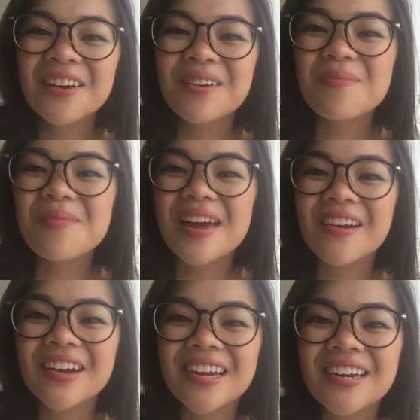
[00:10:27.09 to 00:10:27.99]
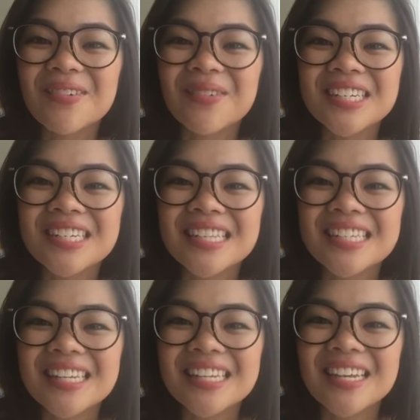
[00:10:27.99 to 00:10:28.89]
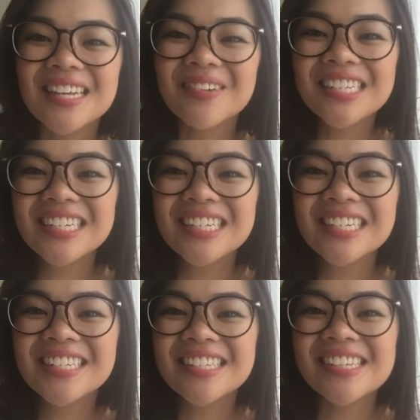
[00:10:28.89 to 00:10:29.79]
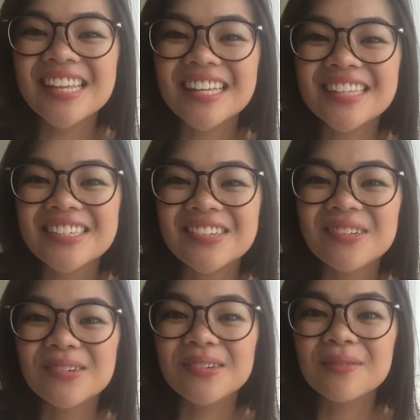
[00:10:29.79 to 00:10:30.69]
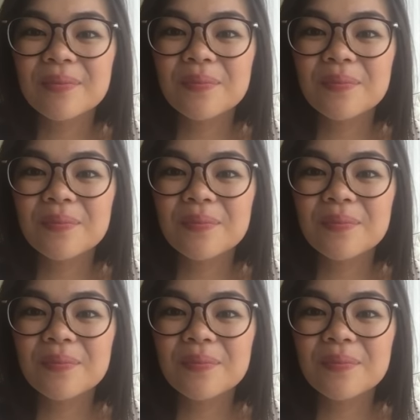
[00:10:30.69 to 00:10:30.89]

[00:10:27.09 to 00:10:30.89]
Mary wanted the same question, so that's cool.